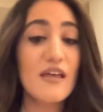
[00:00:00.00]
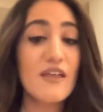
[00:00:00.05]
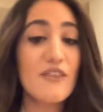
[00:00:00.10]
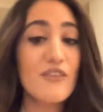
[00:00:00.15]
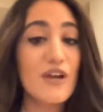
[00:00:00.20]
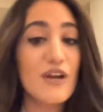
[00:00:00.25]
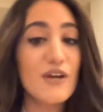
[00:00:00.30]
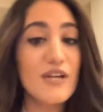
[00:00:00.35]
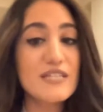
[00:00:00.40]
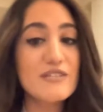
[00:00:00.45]

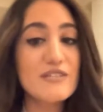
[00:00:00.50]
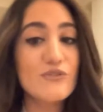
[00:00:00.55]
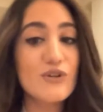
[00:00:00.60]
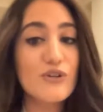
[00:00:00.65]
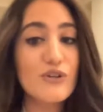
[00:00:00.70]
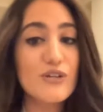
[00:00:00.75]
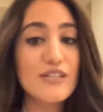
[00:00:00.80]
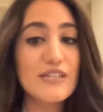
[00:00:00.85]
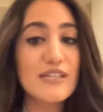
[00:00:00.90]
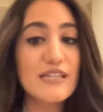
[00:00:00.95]
there is
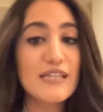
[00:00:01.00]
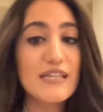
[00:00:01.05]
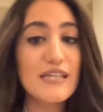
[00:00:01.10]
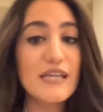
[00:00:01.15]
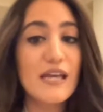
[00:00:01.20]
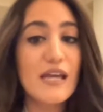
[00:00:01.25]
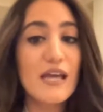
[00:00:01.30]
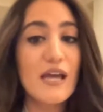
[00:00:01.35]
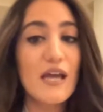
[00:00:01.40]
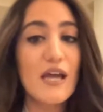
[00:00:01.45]

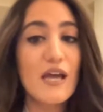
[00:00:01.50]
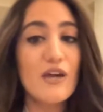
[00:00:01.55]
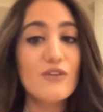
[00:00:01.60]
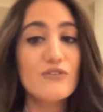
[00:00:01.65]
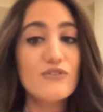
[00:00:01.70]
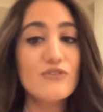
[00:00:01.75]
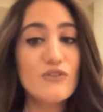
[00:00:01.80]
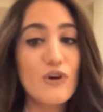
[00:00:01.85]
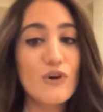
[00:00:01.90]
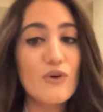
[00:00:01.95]
currently
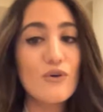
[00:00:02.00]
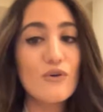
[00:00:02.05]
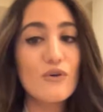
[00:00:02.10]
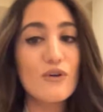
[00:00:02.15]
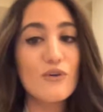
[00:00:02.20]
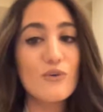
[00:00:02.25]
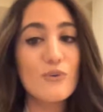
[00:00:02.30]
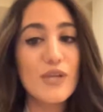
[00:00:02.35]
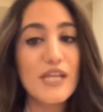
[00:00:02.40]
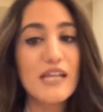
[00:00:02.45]
no
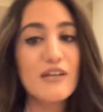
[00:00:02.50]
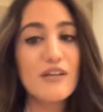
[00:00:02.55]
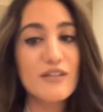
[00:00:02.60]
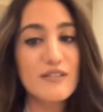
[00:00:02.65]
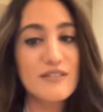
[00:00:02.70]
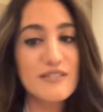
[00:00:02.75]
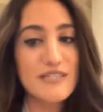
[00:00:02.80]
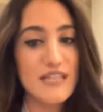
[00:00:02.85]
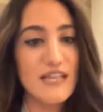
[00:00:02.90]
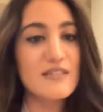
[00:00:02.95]
real
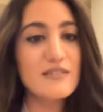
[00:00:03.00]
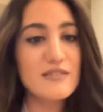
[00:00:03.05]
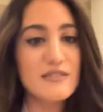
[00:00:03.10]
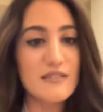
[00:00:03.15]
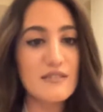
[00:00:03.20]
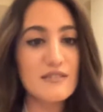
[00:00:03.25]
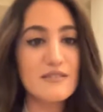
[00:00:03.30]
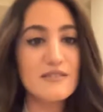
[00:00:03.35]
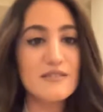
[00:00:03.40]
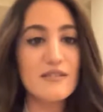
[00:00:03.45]

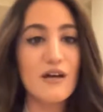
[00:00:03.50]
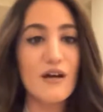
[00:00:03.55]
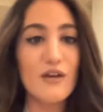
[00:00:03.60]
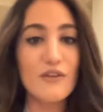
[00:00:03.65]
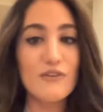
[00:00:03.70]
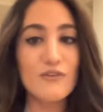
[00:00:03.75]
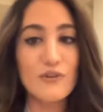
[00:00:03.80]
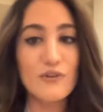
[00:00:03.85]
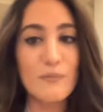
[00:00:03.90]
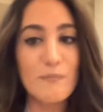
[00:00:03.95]
consensus
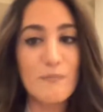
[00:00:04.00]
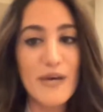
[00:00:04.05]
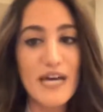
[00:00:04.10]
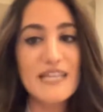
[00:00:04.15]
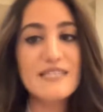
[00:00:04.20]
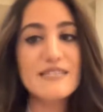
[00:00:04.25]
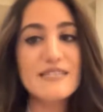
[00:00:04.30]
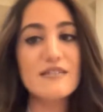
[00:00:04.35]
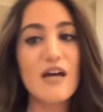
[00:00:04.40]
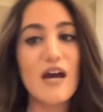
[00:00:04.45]
on the
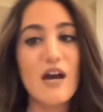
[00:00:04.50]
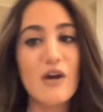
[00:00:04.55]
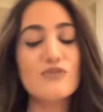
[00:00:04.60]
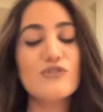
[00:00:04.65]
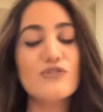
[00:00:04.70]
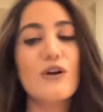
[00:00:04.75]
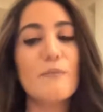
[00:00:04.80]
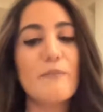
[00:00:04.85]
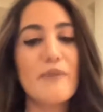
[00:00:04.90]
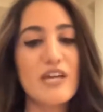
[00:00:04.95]
best
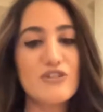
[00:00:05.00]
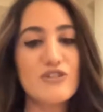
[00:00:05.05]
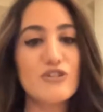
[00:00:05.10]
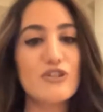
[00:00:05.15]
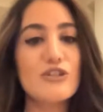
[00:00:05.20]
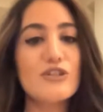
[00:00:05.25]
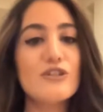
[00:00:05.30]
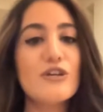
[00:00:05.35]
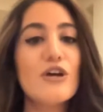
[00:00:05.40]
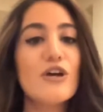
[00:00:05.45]
outcome
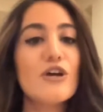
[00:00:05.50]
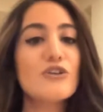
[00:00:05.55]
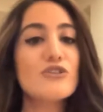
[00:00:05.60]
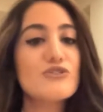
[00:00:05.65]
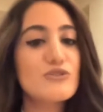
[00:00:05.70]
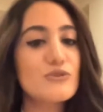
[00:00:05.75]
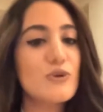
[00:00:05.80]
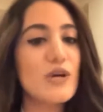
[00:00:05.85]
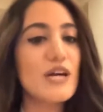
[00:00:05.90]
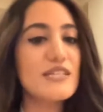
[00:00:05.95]
measure
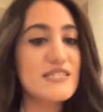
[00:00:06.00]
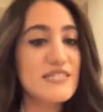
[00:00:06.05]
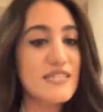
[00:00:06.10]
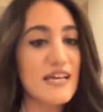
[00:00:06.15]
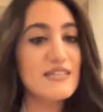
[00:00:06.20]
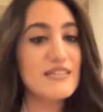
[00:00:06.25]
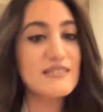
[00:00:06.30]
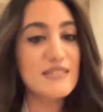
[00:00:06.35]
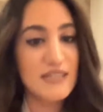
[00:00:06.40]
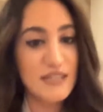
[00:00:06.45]
to
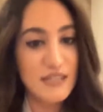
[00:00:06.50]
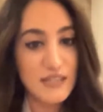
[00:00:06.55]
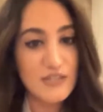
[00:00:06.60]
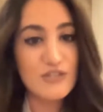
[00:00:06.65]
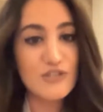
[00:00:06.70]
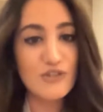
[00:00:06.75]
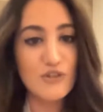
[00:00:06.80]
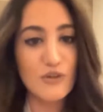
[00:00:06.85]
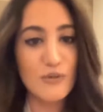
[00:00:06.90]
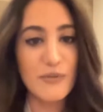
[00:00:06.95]
assess
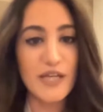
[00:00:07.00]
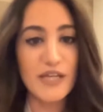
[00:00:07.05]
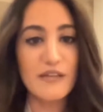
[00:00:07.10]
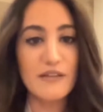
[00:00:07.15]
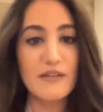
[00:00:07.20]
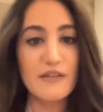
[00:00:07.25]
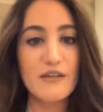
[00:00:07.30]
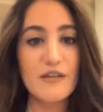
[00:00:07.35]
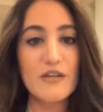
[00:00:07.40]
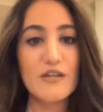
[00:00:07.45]
each
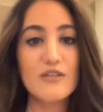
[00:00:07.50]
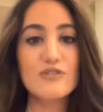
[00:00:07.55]
domain.